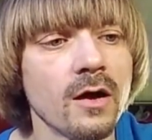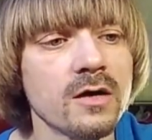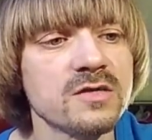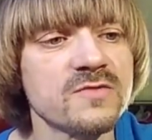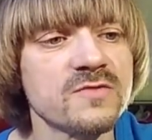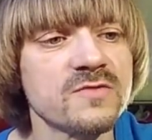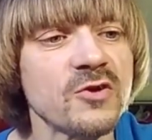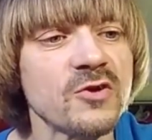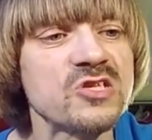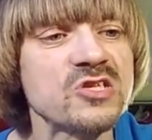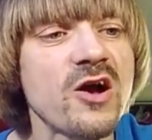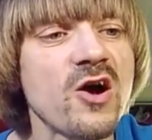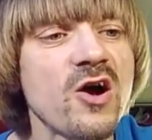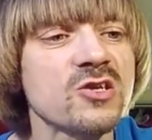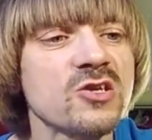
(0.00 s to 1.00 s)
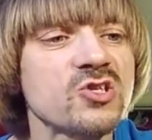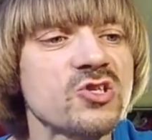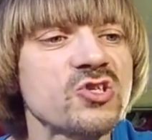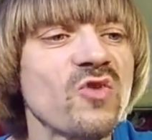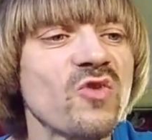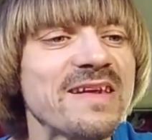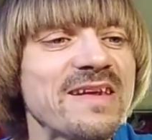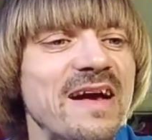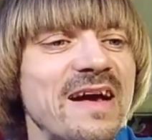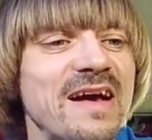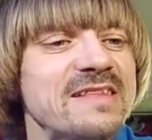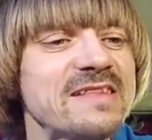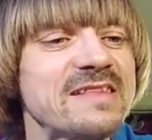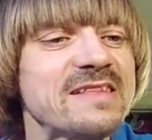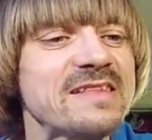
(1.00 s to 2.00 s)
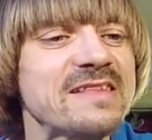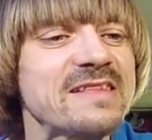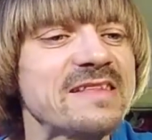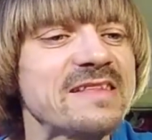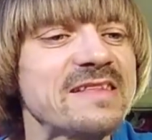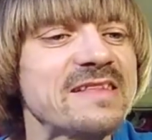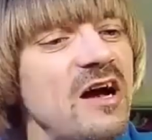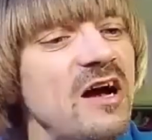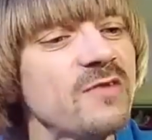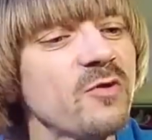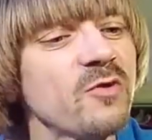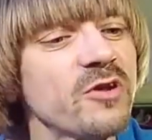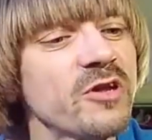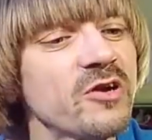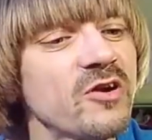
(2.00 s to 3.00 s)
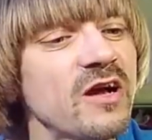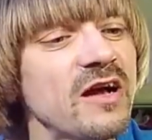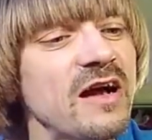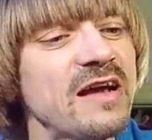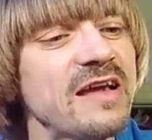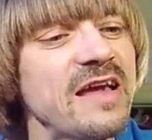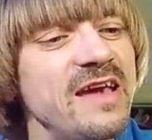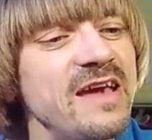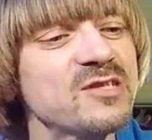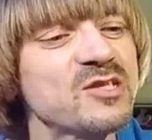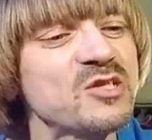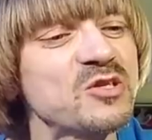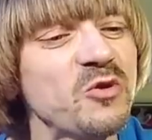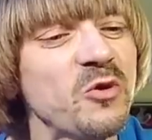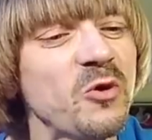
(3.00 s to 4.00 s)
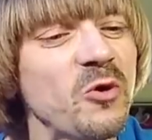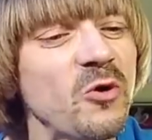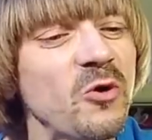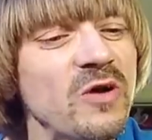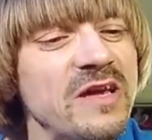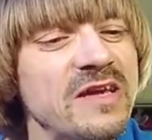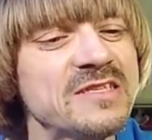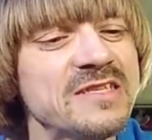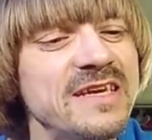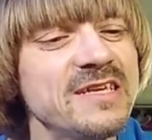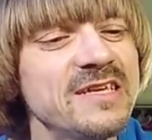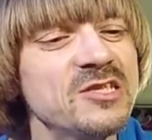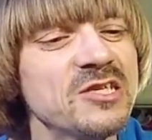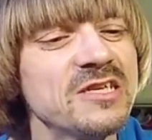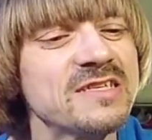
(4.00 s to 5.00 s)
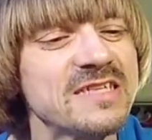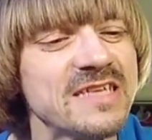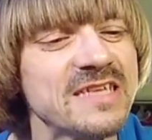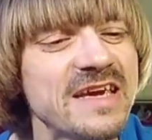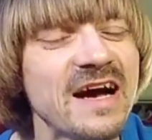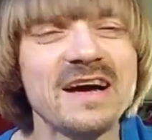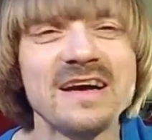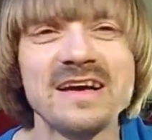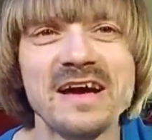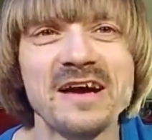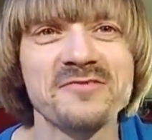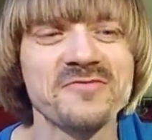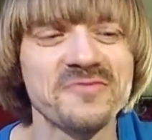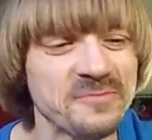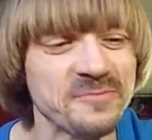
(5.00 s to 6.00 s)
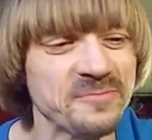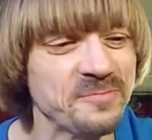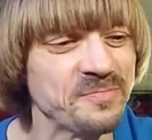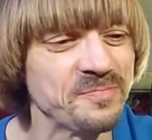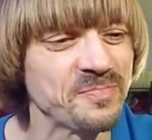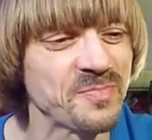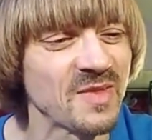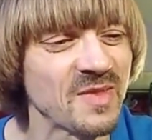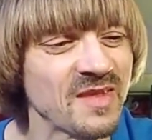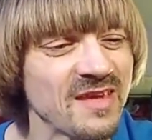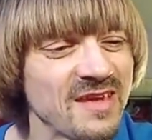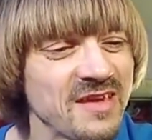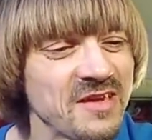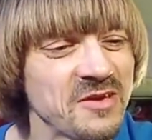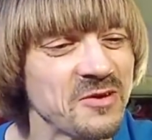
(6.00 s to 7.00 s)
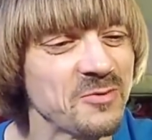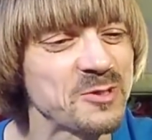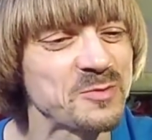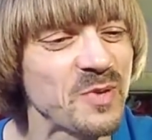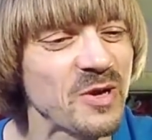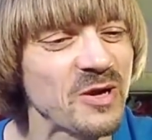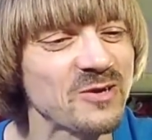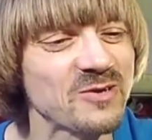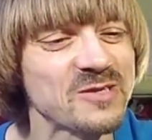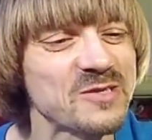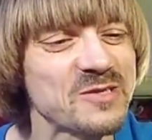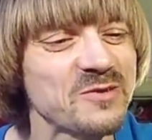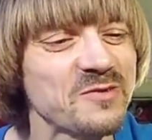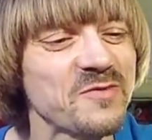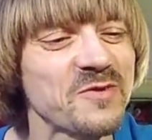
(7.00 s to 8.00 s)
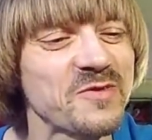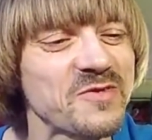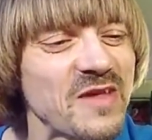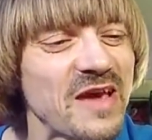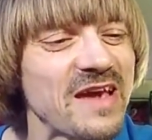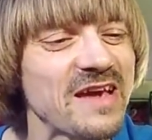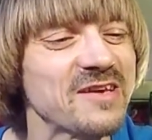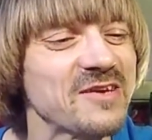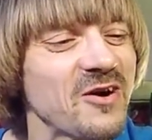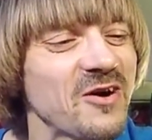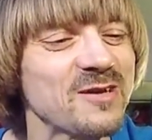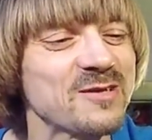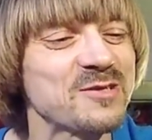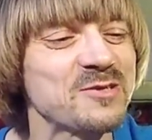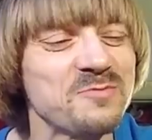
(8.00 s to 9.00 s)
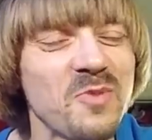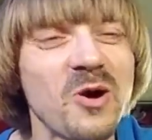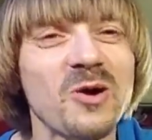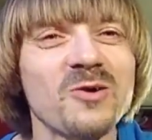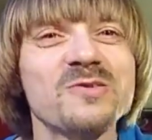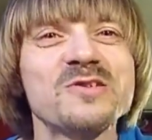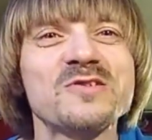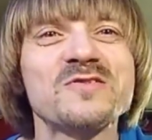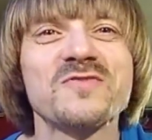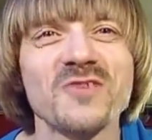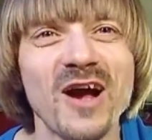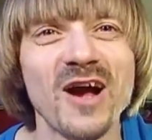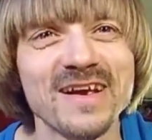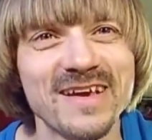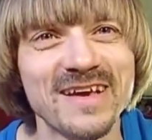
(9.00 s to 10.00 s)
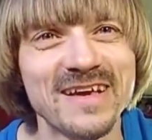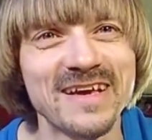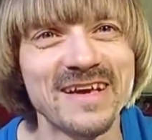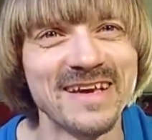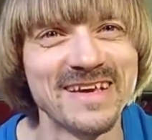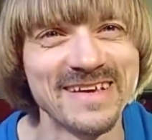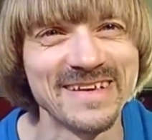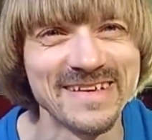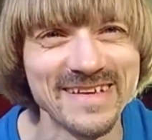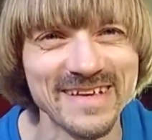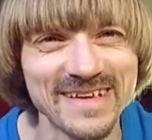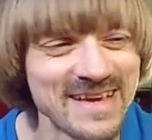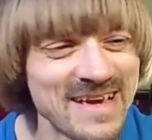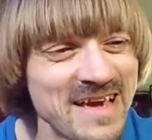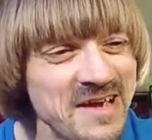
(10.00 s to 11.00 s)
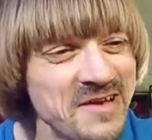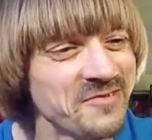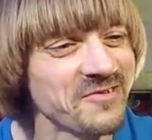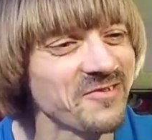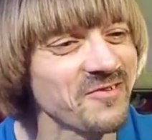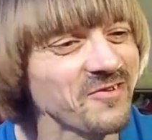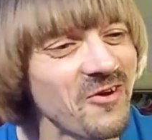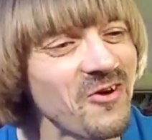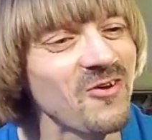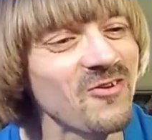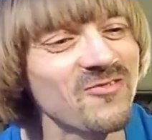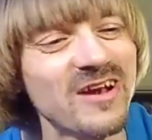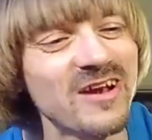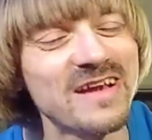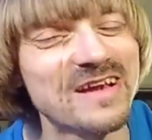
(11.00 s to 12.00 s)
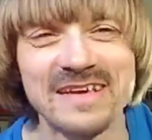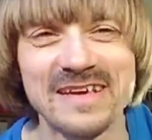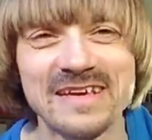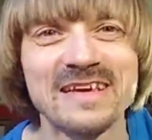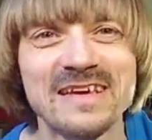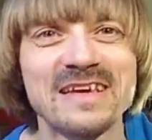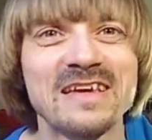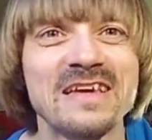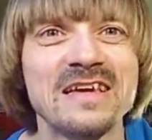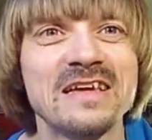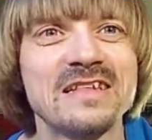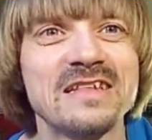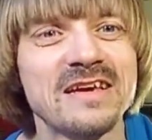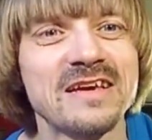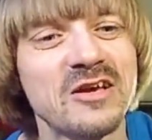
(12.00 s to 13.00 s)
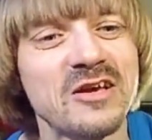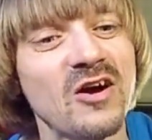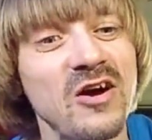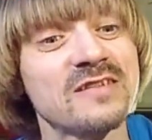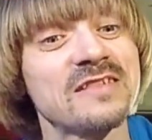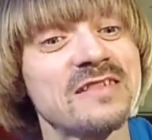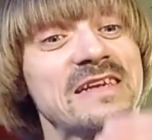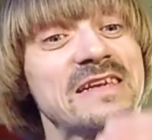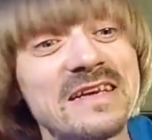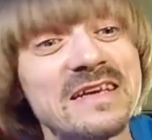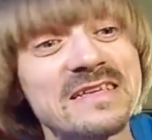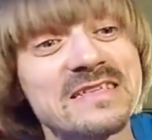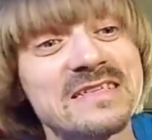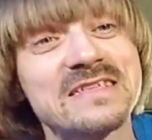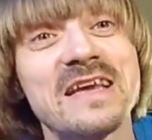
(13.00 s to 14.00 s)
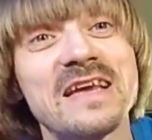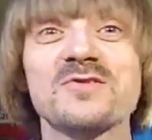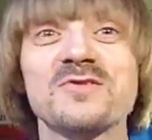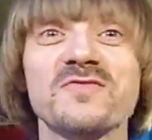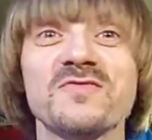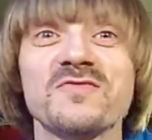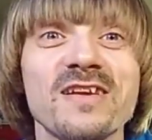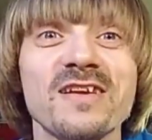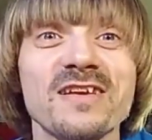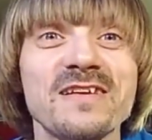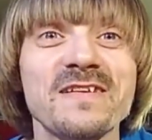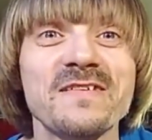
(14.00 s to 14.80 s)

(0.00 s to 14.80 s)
Thursday, August 29th, 1985, I wrote here, I hate school, TGTIF, which apparently stood for Thank God Tomorrow is Friday. We were already thanking God that the next day was Friday.